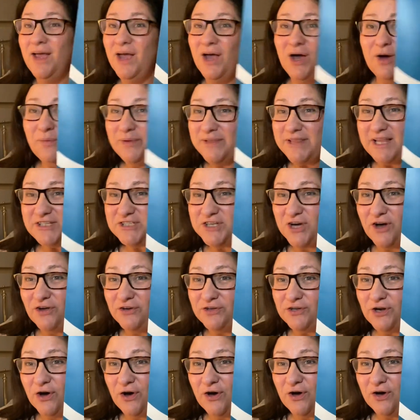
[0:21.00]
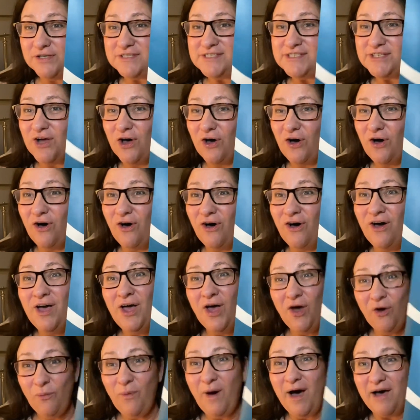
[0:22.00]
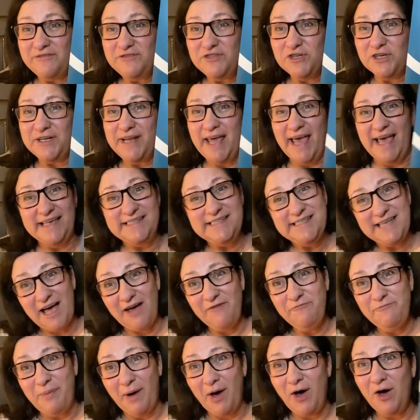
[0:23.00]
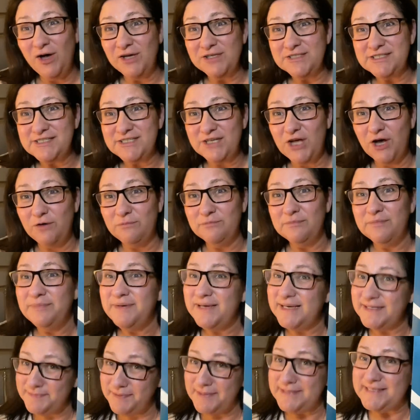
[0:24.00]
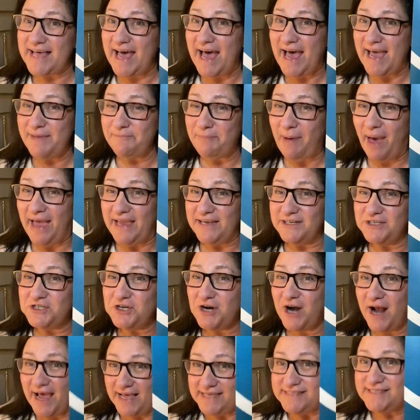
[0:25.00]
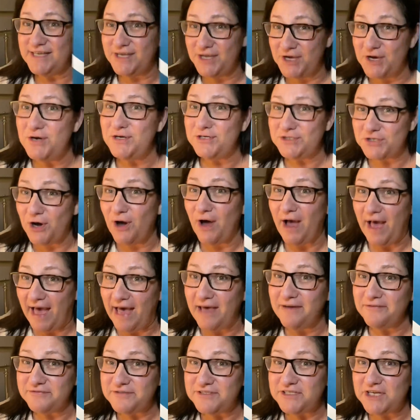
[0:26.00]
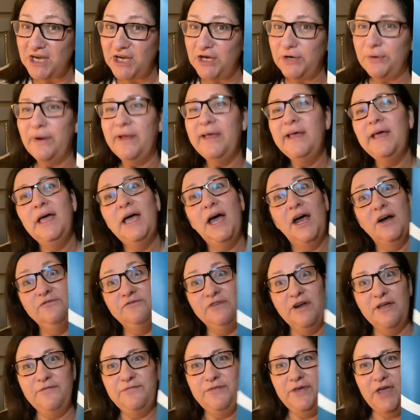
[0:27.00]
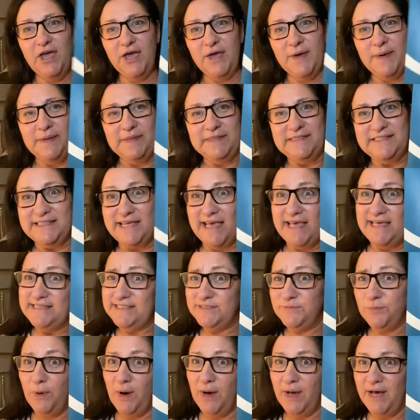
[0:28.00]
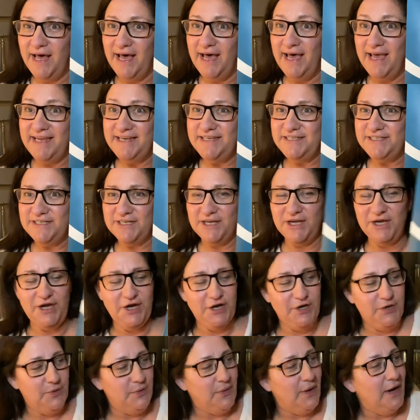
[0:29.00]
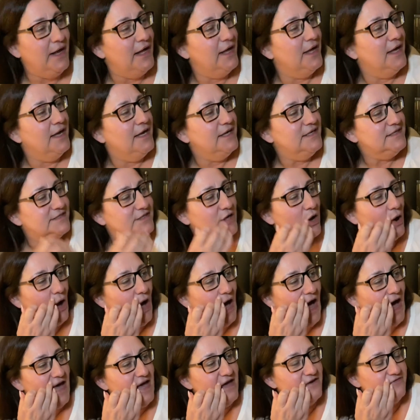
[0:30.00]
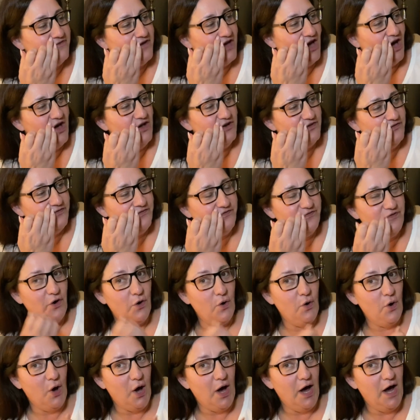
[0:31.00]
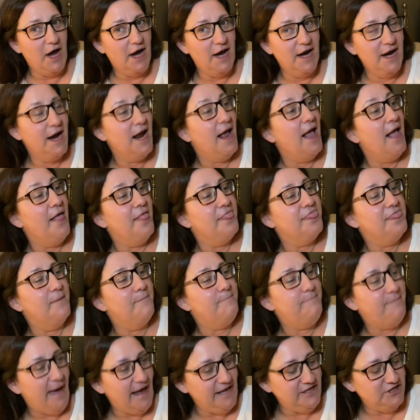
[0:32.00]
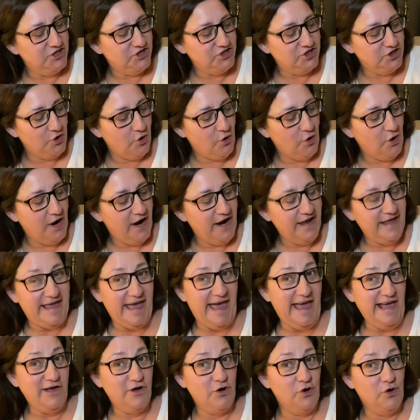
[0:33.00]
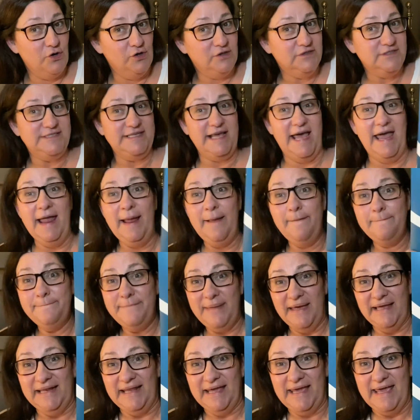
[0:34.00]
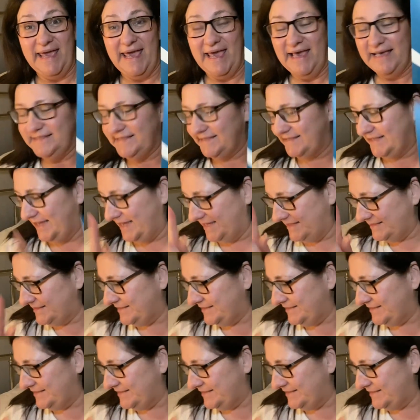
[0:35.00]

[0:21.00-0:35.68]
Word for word: Well, I don't know. So what I've done is I've bought some because I buy and try so you don't have to. And reviews is what I do. So I have gone for the Bedsure Get Cosy pillowcases.